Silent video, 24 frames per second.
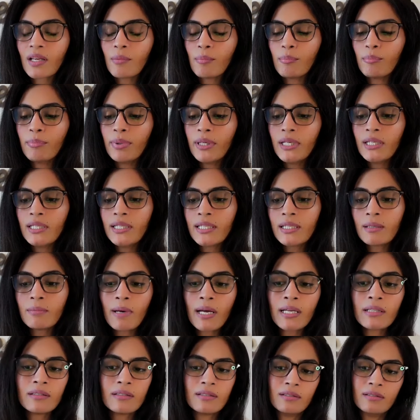Building
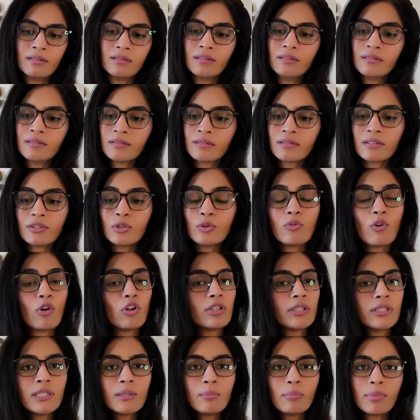Panther. You've
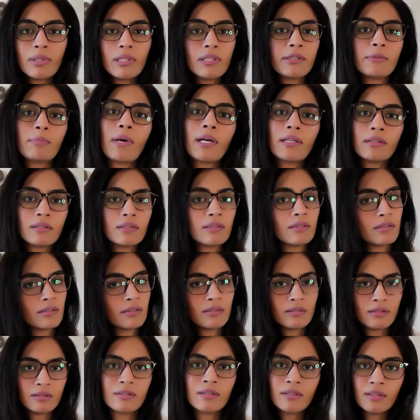already built Panther.
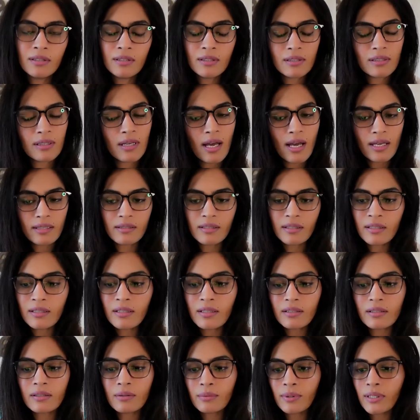I think
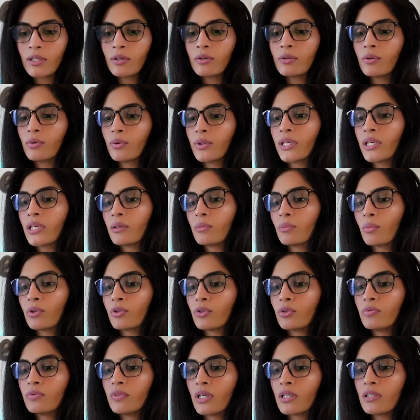the way you're going and what
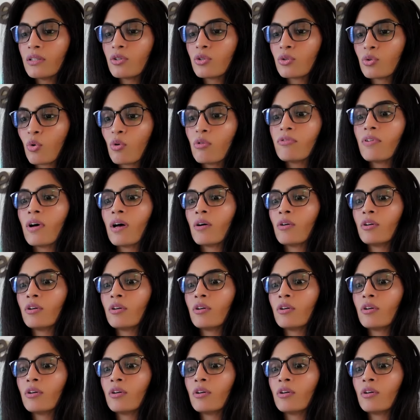you've done so far